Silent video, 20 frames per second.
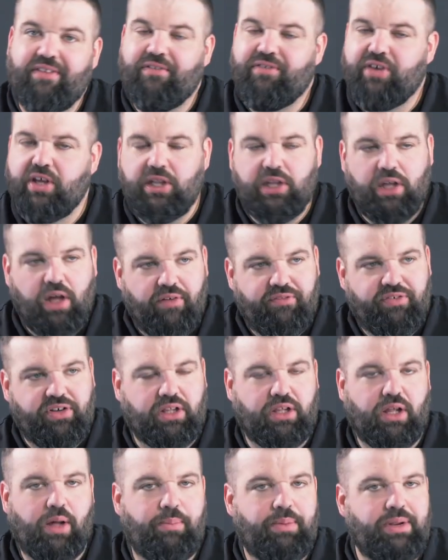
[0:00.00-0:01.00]
If you love
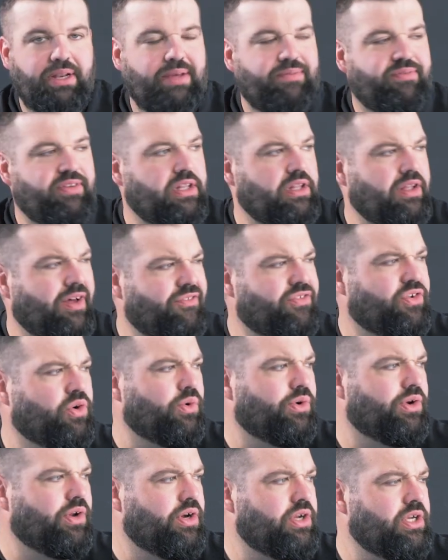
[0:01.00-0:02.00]
clubbing, if you love
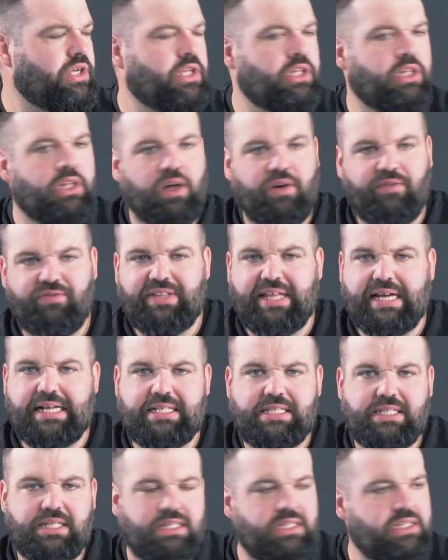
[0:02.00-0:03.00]
going out, you love
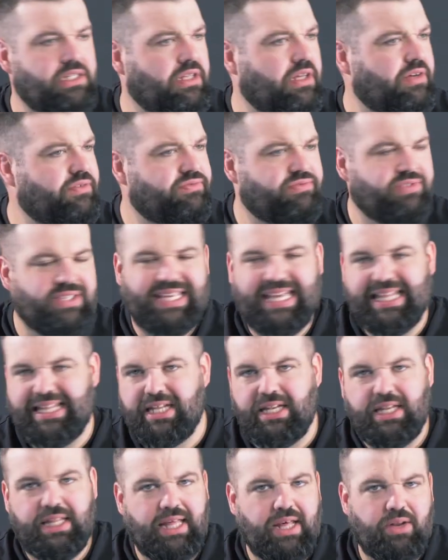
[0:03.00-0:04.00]
dancing, you love getting
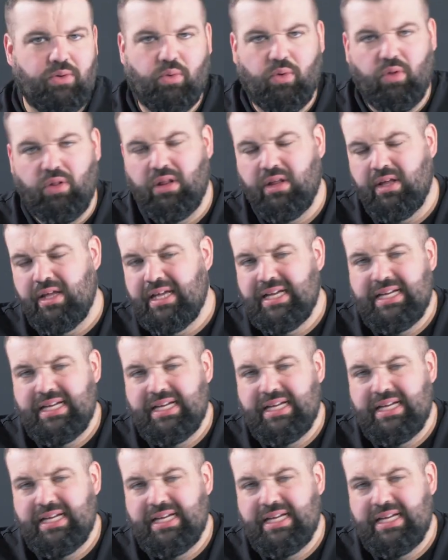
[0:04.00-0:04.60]
into that whole